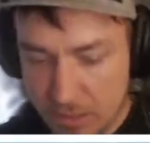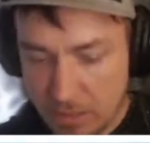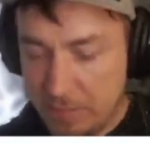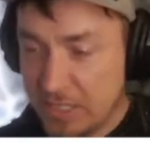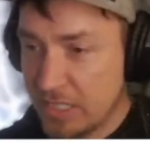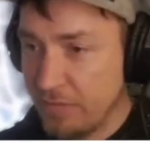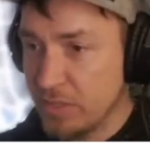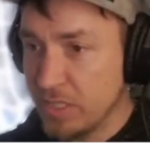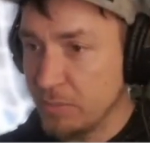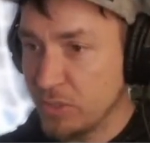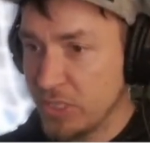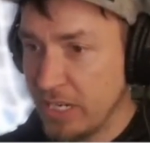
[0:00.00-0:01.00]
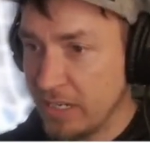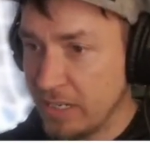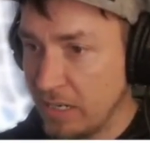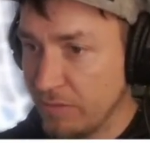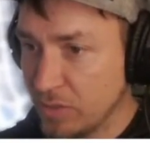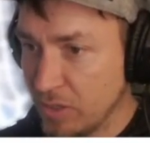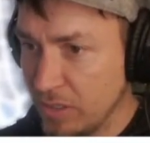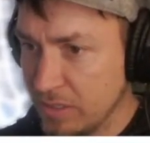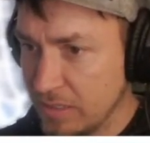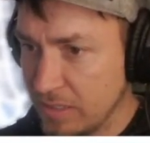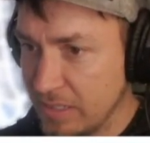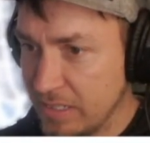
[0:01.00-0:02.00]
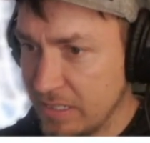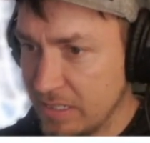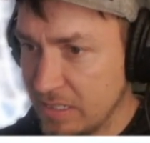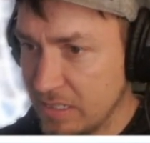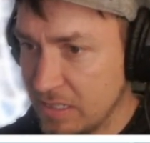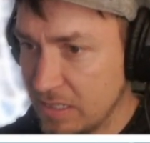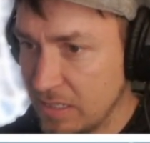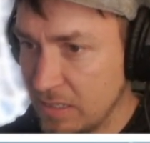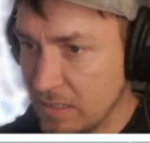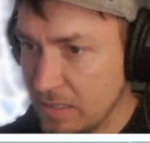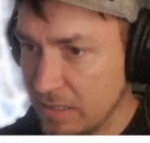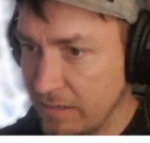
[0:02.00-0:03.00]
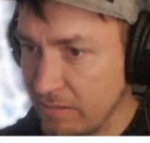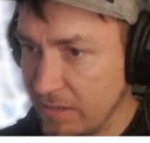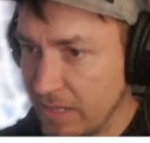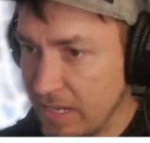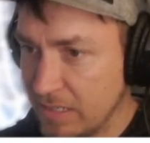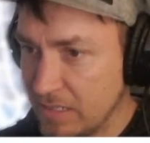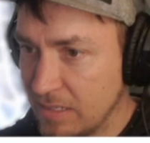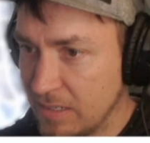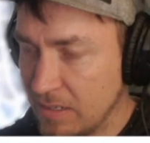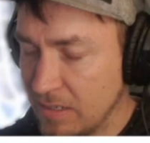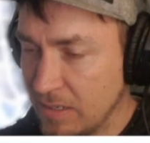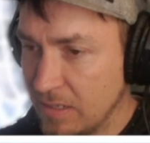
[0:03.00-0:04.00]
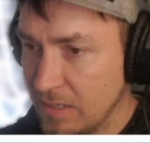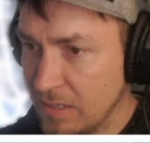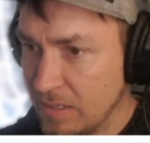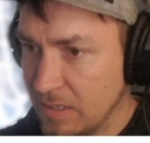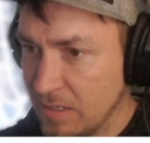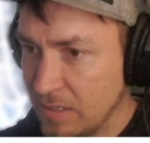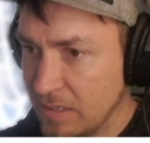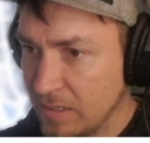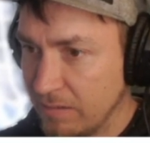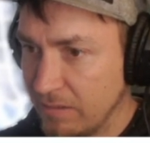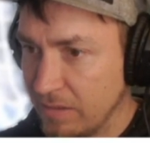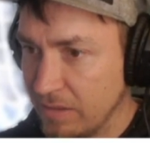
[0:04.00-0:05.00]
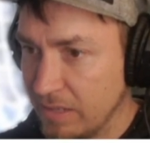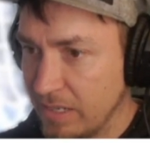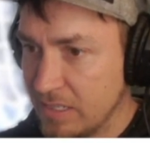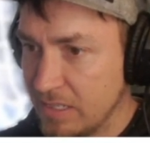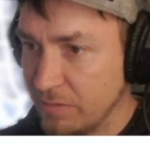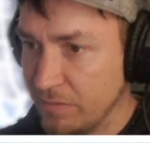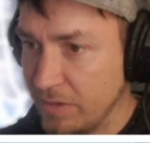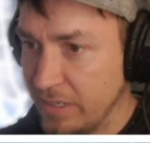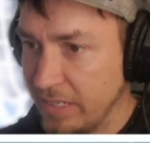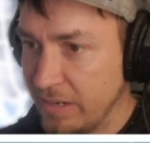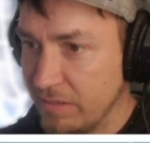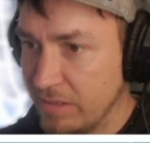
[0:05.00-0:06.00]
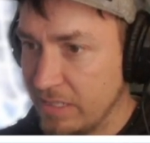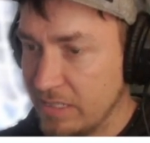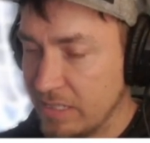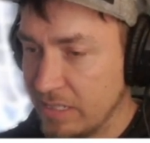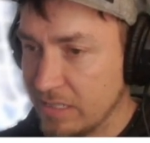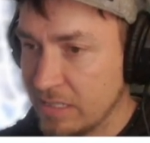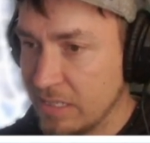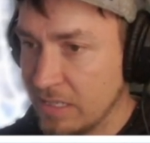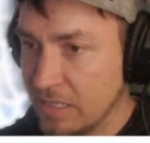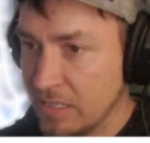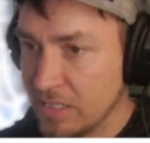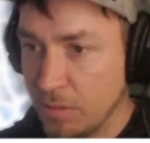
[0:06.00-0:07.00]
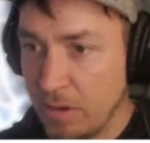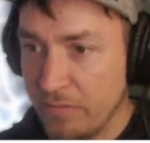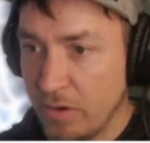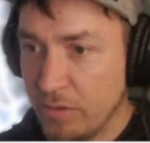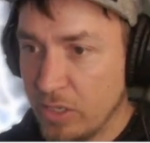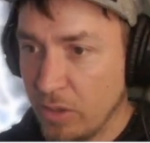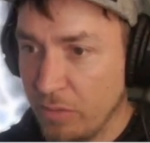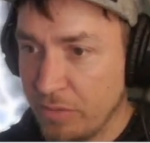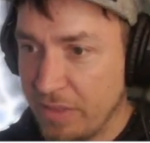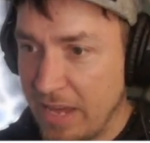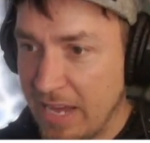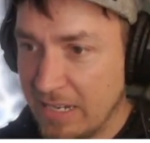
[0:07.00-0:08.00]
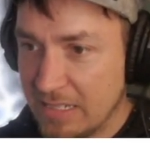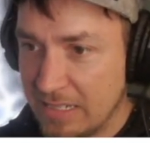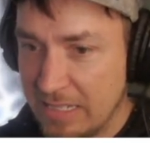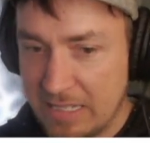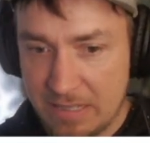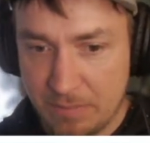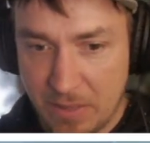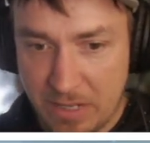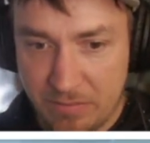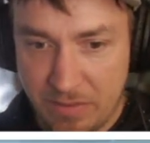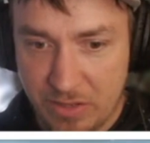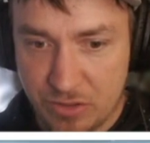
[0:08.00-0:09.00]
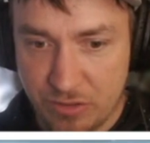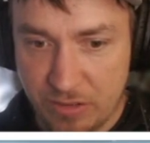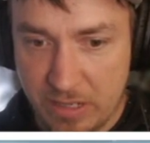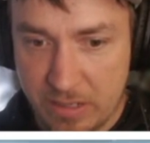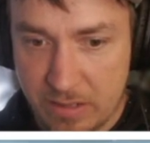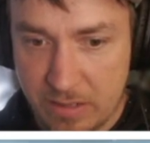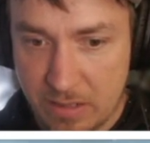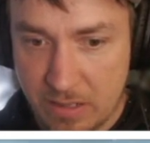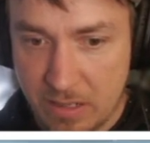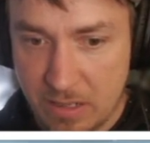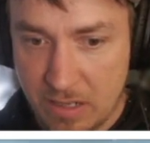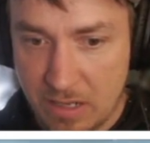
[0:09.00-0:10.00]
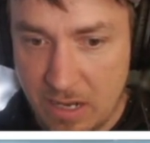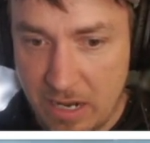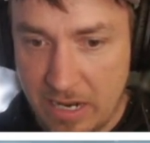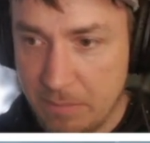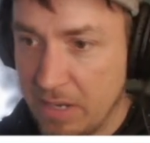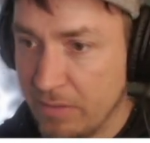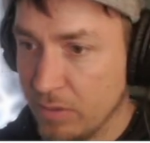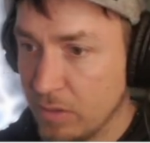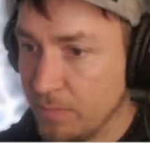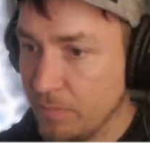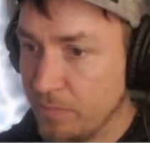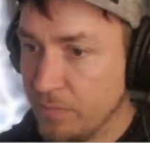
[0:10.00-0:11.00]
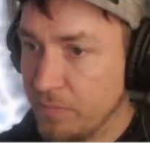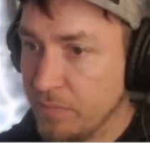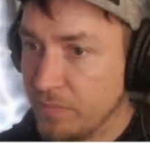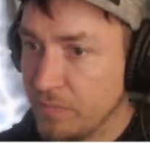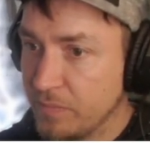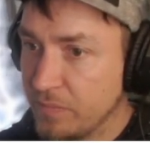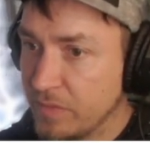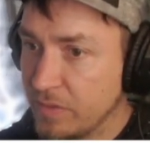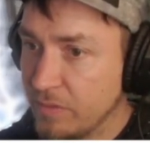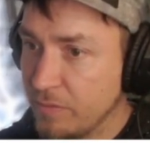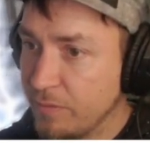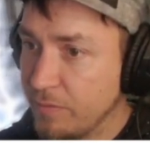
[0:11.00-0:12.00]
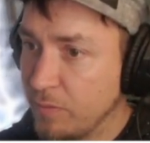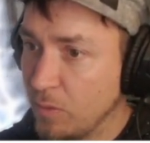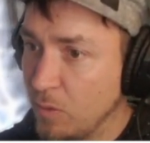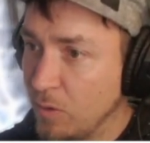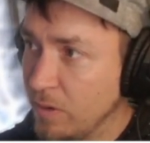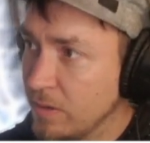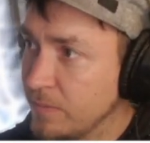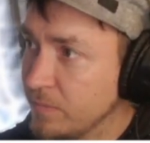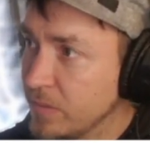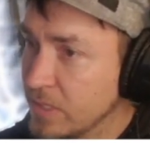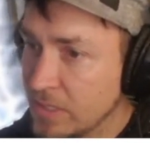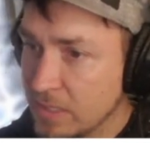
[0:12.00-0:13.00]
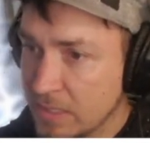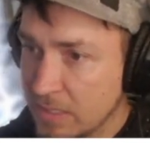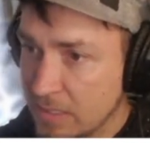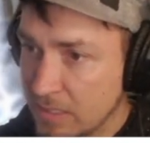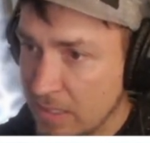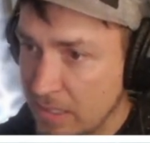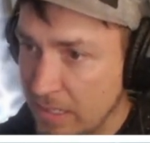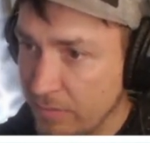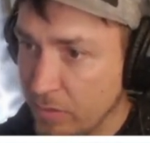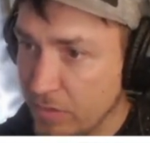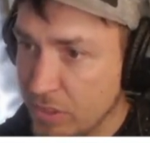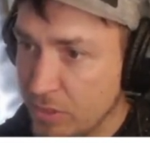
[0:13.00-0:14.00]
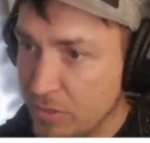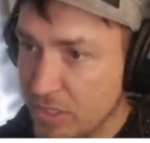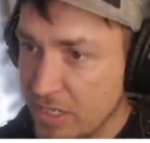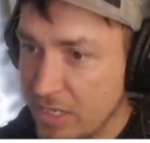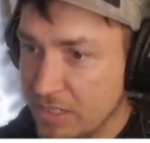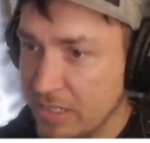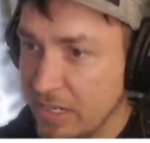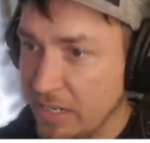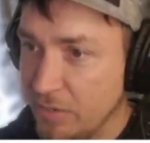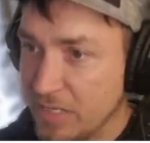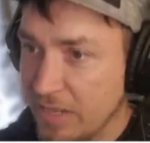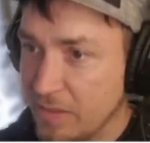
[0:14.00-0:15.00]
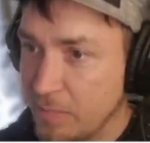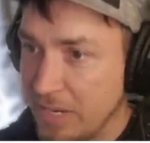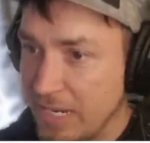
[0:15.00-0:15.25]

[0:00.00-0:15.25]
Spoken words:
So let me just give you a double check. I've got this. Get rid of that. Get rid of this. I can finally get rid of these things. So I've only got that in my inventory. I am level 4. And I've got the 2 starter nanos and